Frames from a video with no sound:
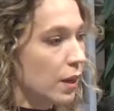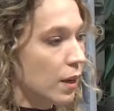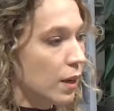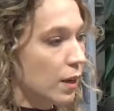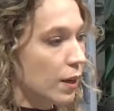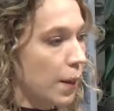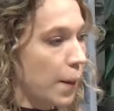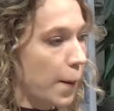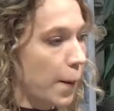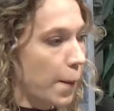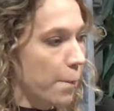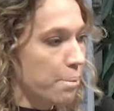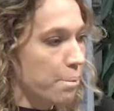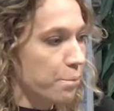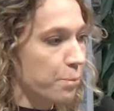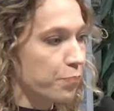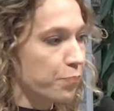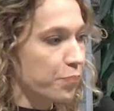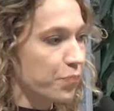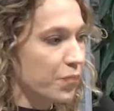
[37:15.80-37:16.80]

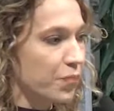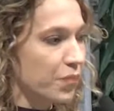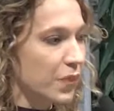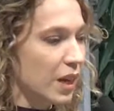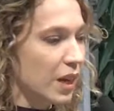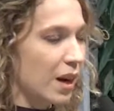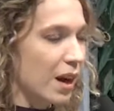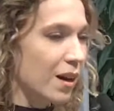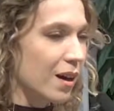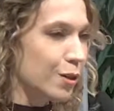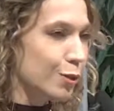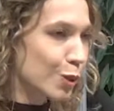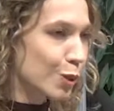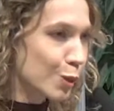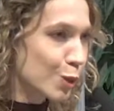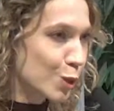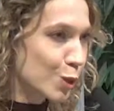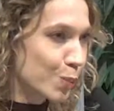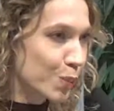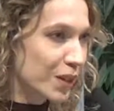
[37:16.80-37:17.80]
Are
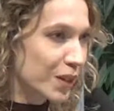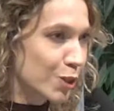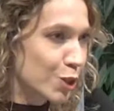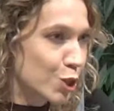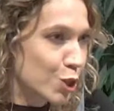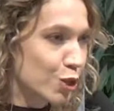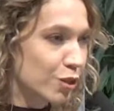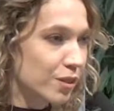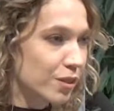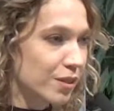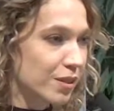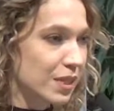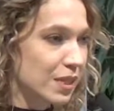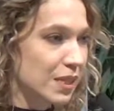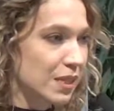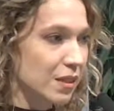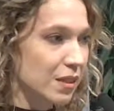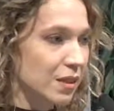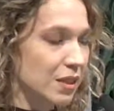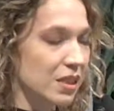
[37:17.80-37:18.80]
those
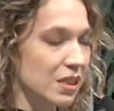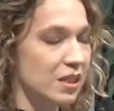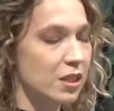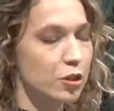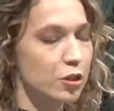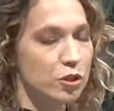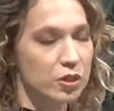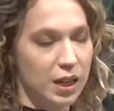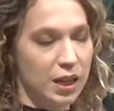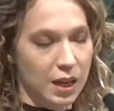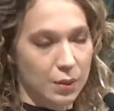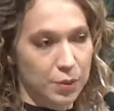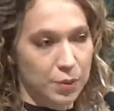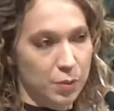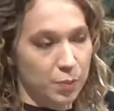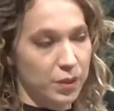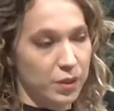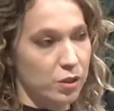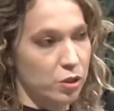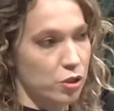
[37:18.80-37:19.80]
pictures stereotyped
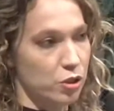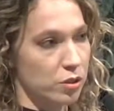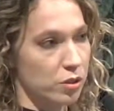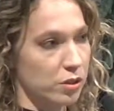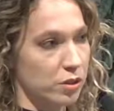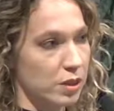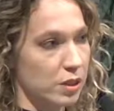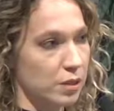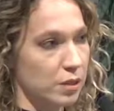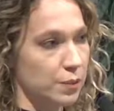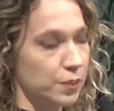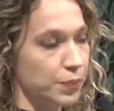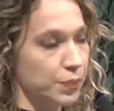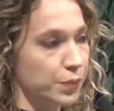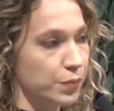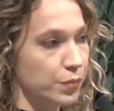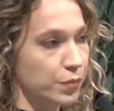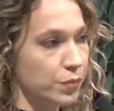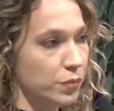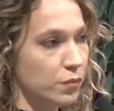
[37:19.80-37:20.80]
pictures?
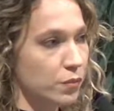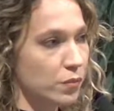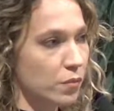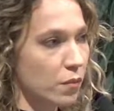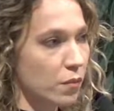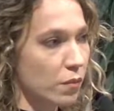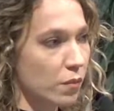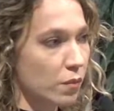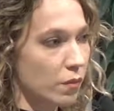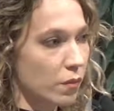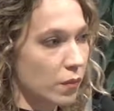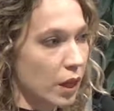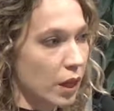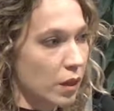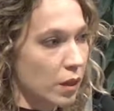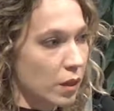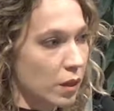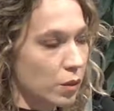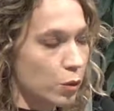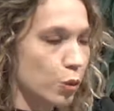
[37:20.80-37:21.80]

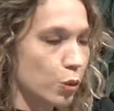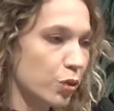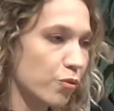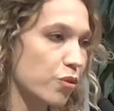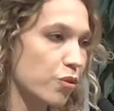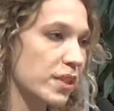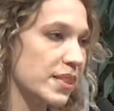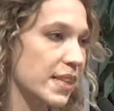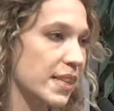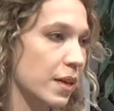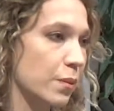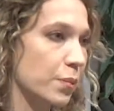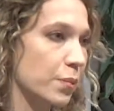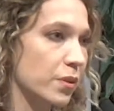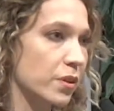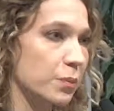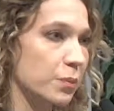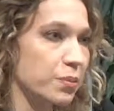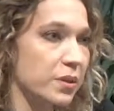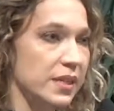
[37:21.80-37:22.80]
Do you, for example,
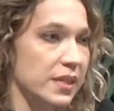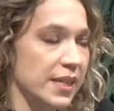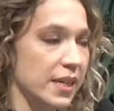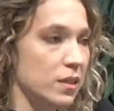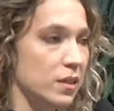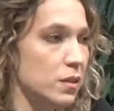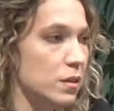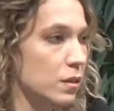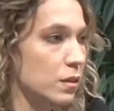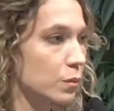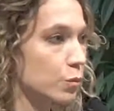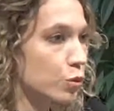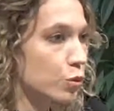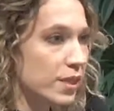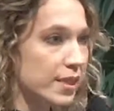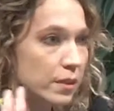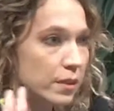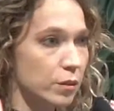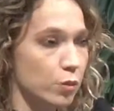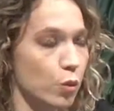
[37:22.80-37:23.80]
represent a
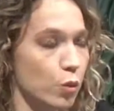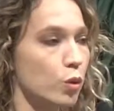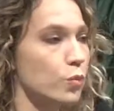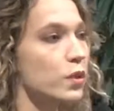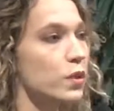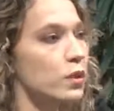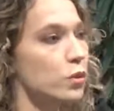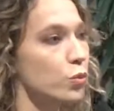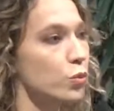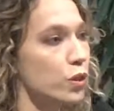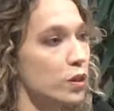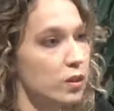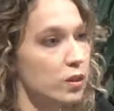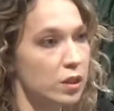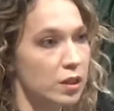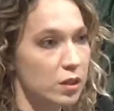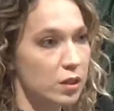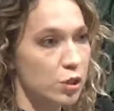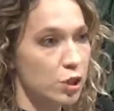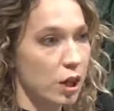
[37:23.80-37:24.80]
Muslim woman with a
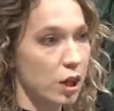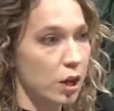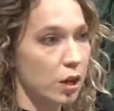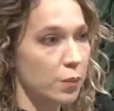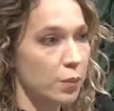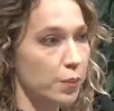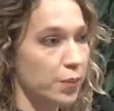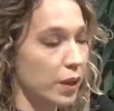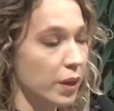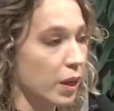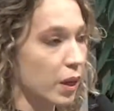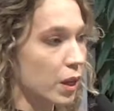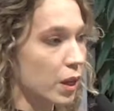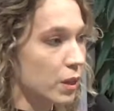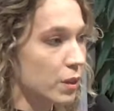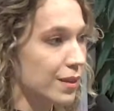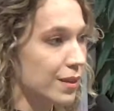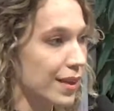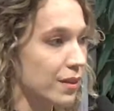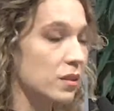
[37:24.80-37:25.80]
hijab
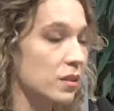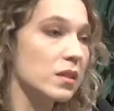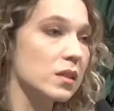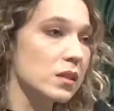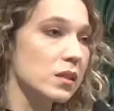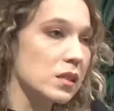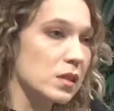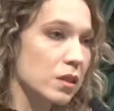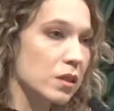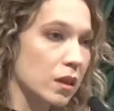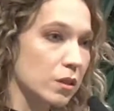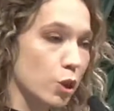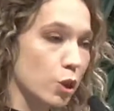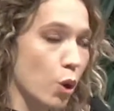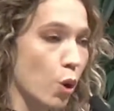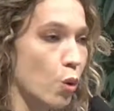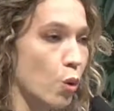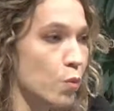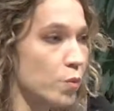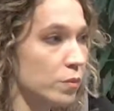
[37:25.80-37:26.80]
that is at
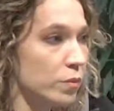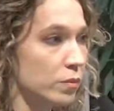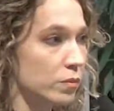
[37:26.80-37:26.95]
home,